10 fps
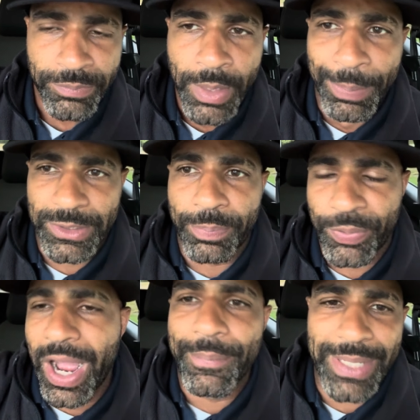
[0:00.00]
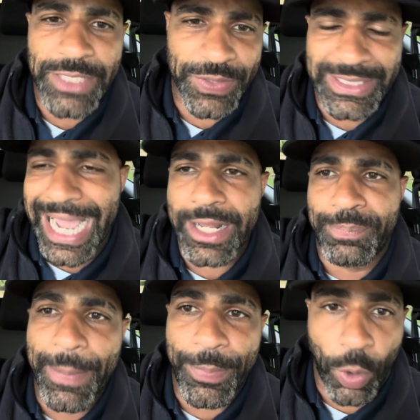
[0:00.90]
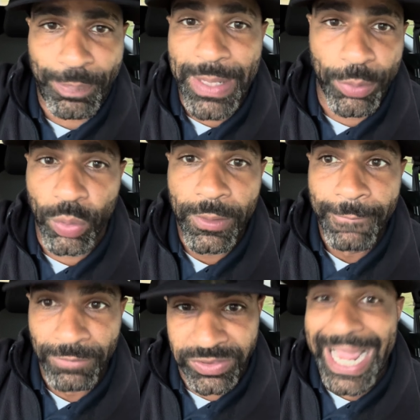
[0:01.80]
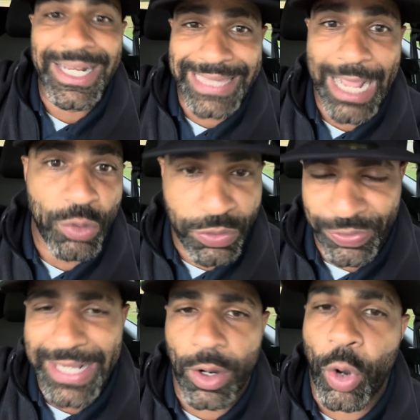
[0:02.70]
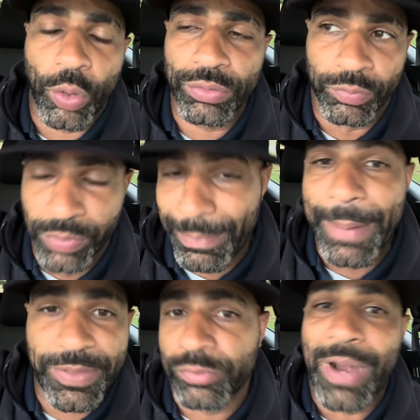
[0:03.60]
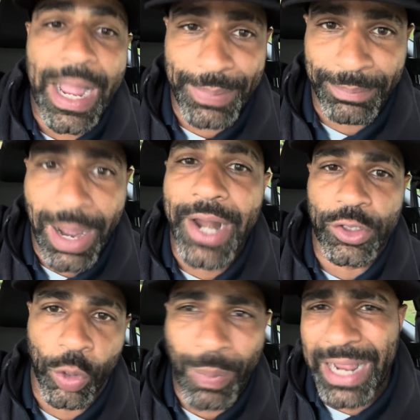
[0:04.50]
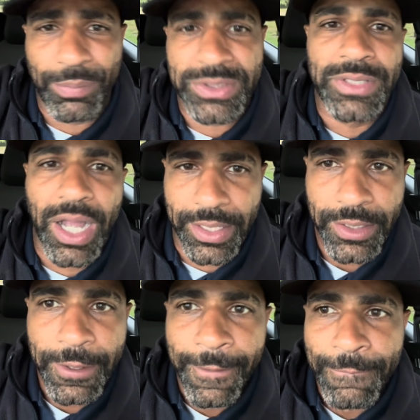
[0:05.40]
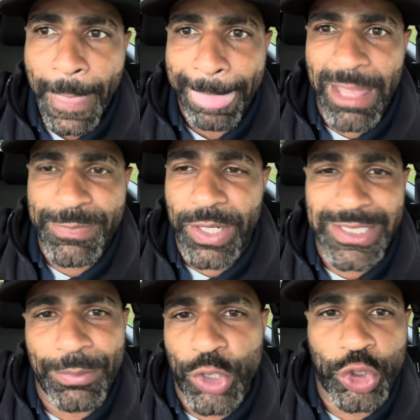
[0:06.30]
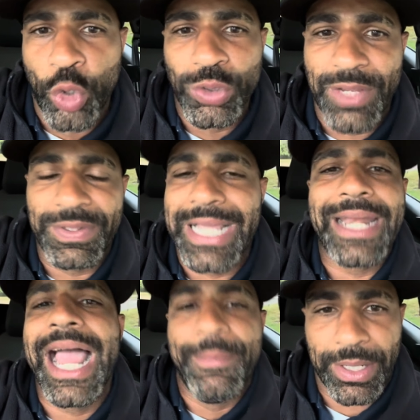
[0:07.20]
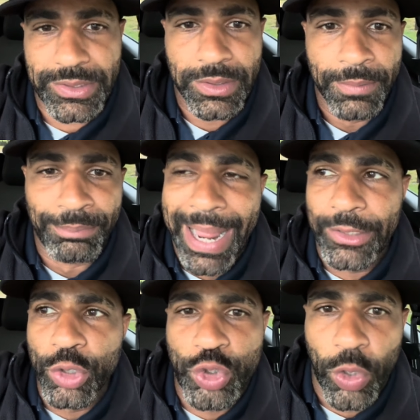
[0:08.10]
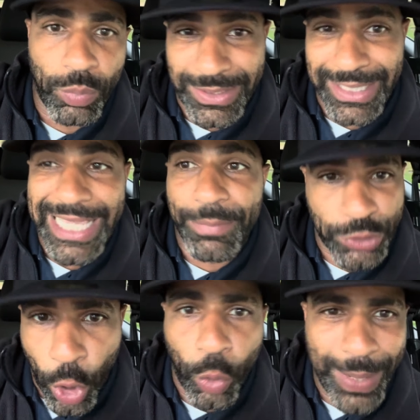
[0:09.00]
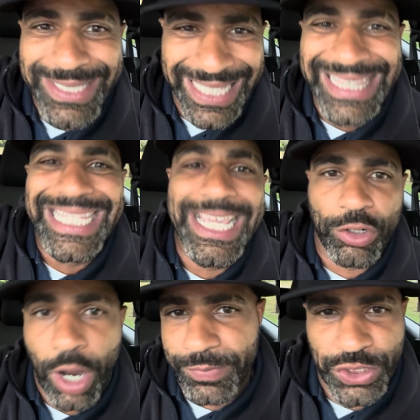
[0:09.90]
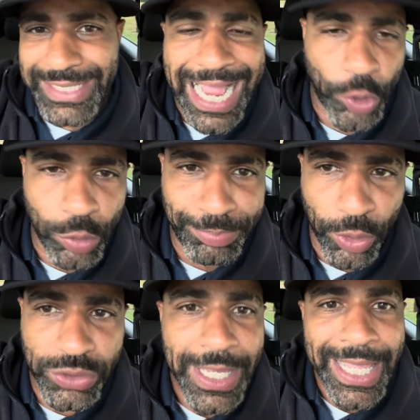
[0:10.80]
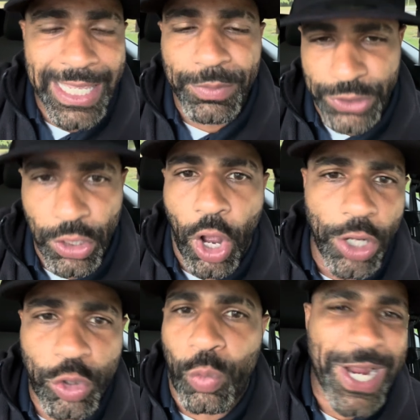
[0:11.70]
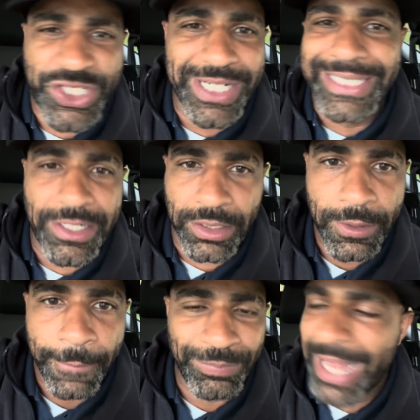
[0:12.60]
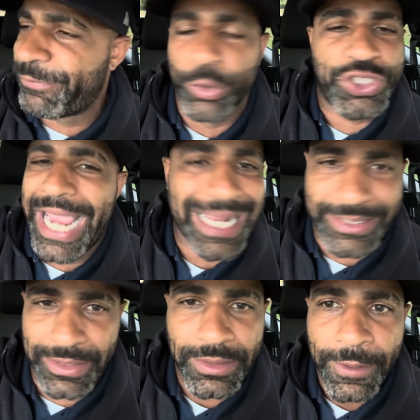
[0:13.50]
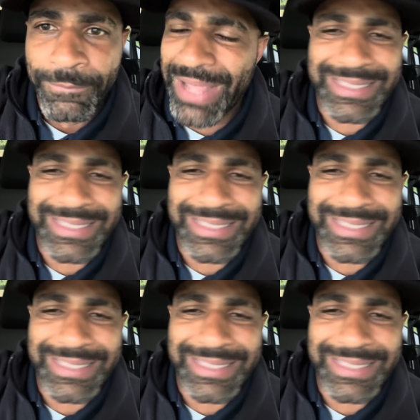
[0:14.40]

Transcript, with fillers: But the problem is for Scottie Pippen or people like that who think, oh, remember the Robin moniker, why it was done, is because it was two different dynamics. Michael Jordan, once again, was always the leader of the Chicago Bulls. He was the unquestioned leader. Not Phil Jackson, not